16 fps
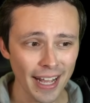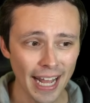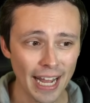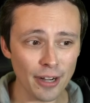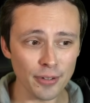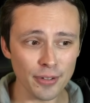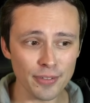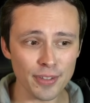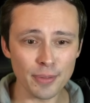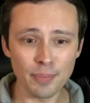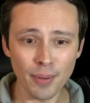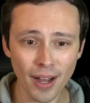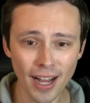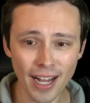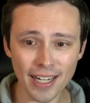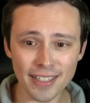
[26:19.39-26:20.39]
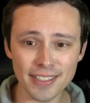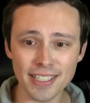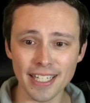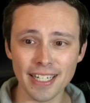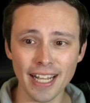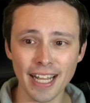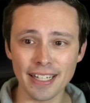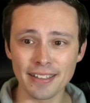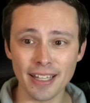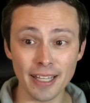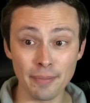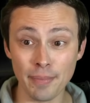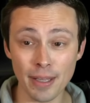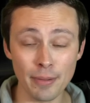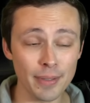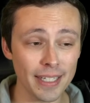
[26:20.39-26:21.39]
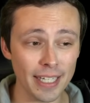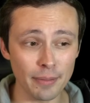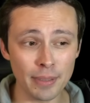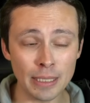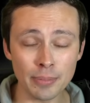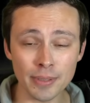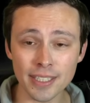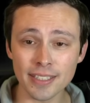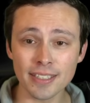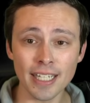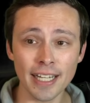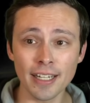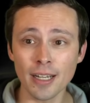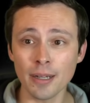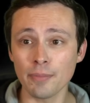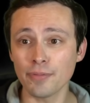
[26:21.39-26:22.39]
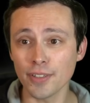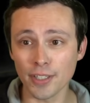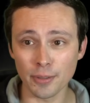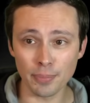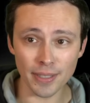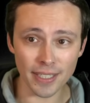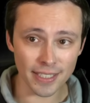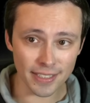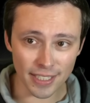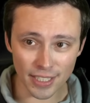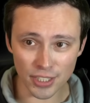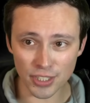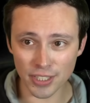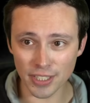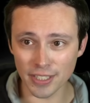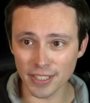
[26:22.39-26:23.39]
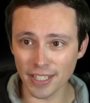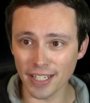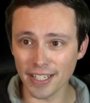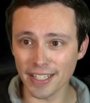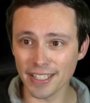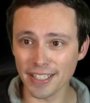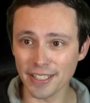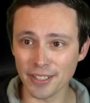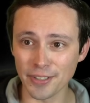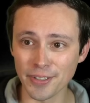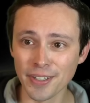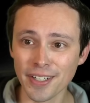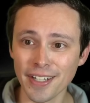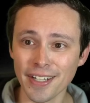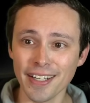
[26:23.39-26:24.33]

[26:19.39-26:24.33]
out of the box and, and like maybe get people to sign up for your PlayStation, uh, you know